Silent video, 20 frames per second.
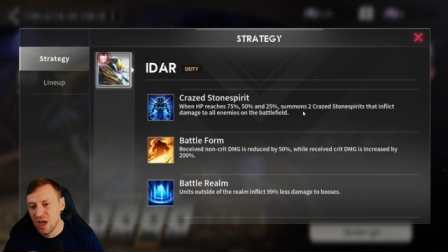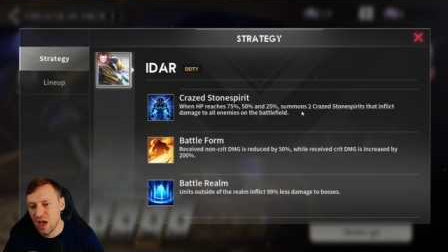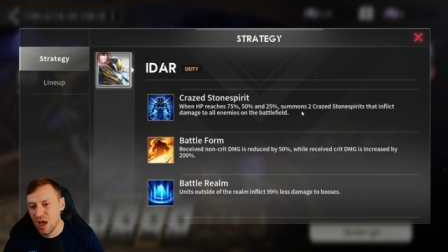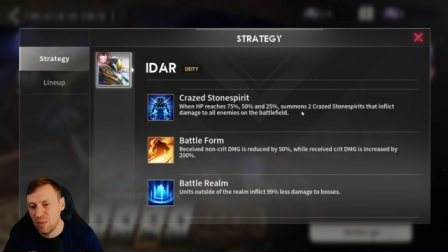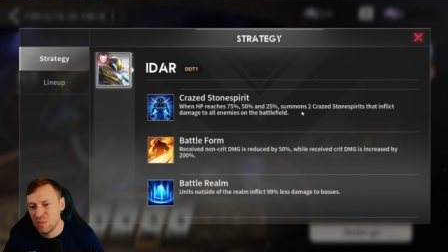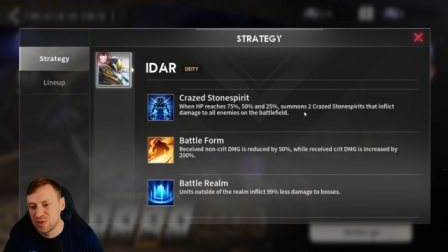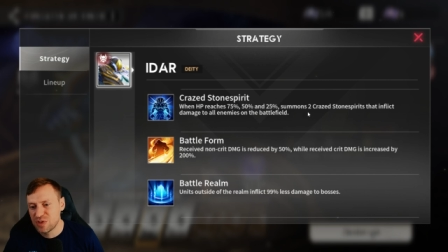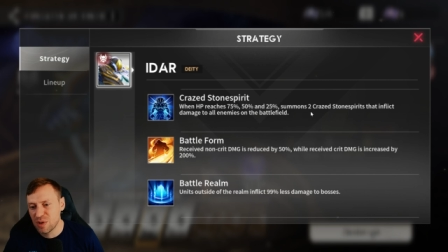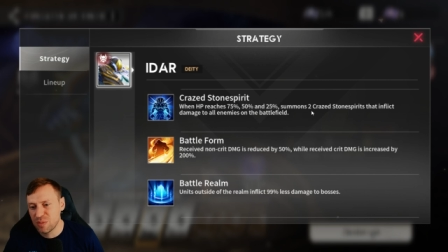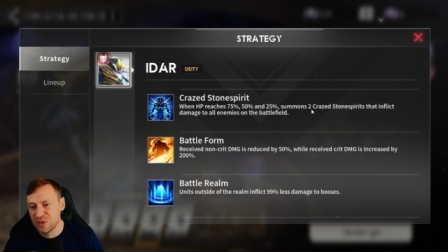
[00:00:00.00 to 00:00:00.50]

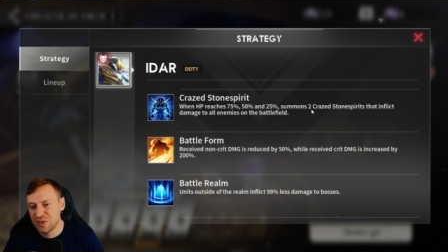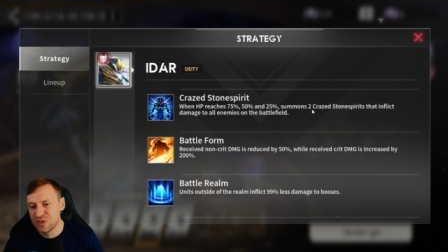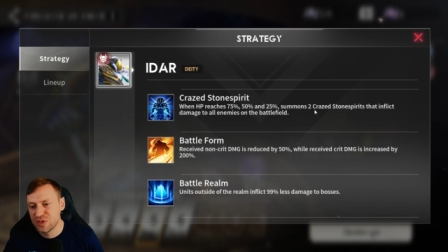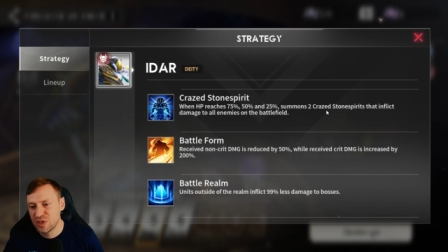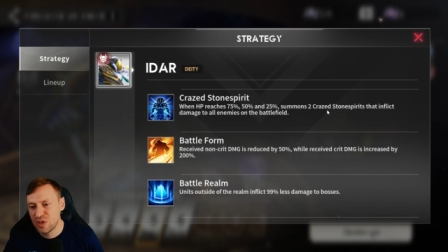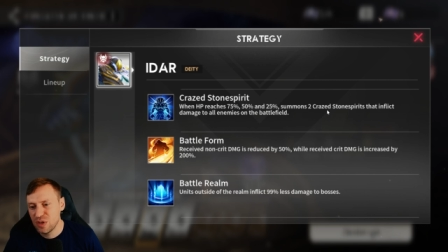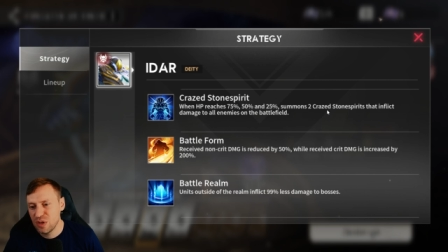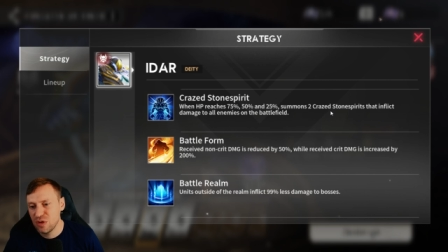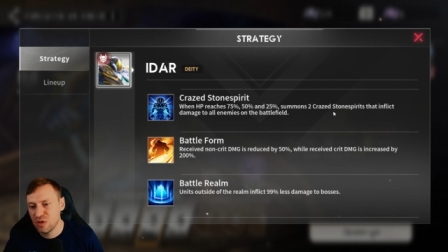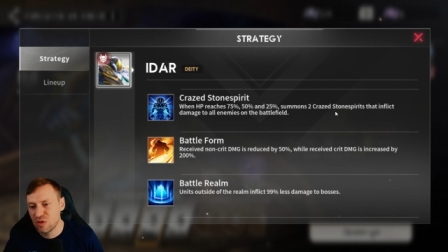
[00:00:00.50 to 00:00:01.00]
um, summons
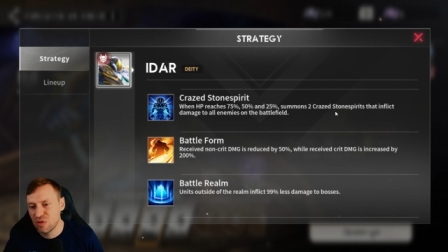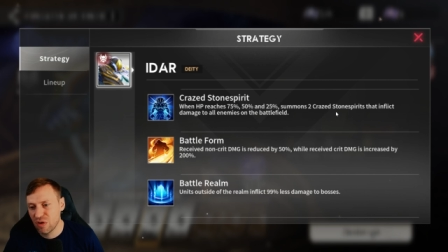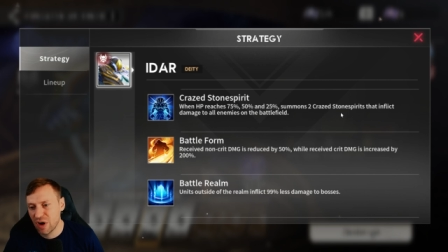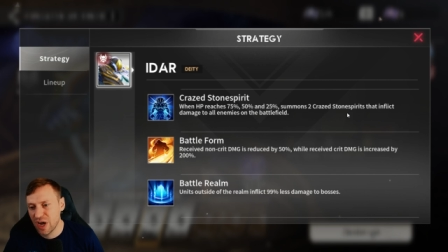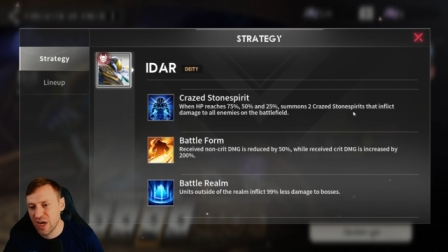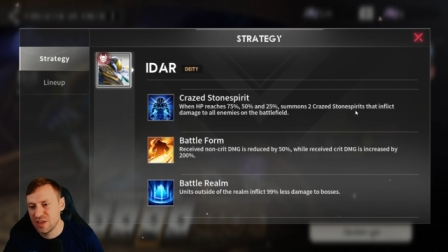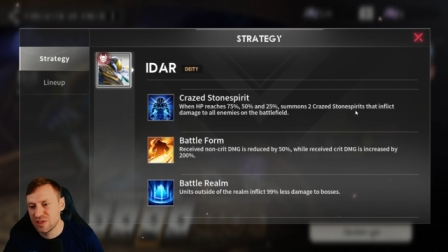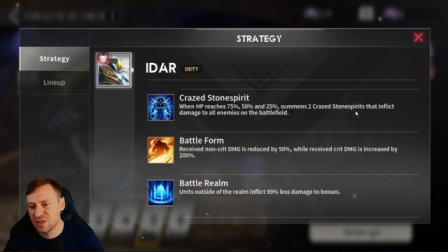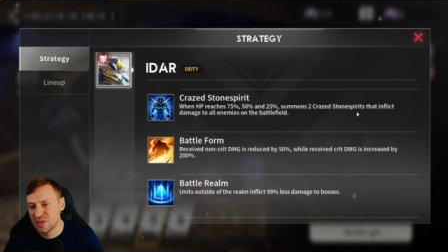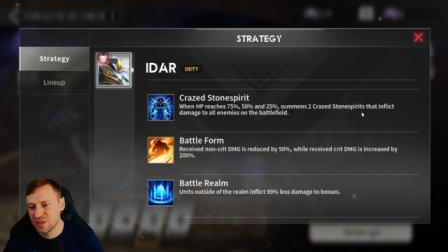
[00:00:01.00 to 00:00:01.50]
two
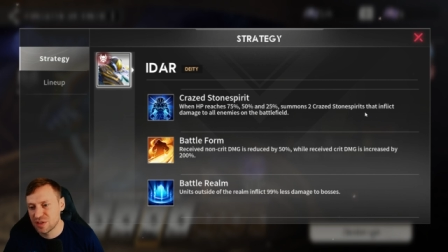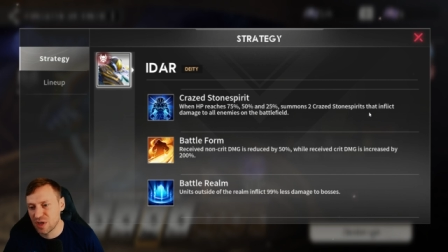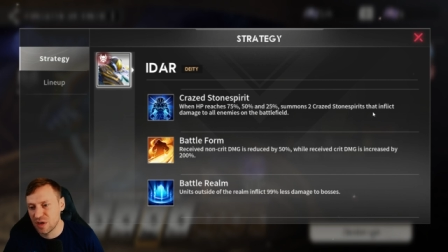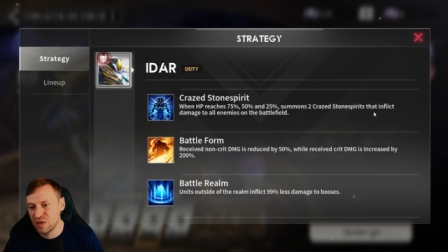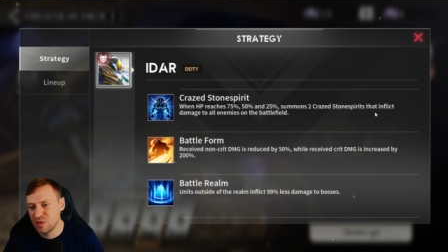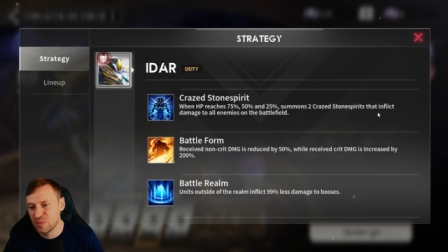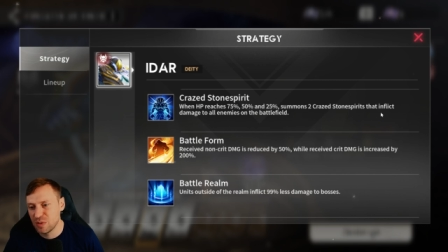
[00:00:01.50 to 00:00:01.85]
Crazed Stone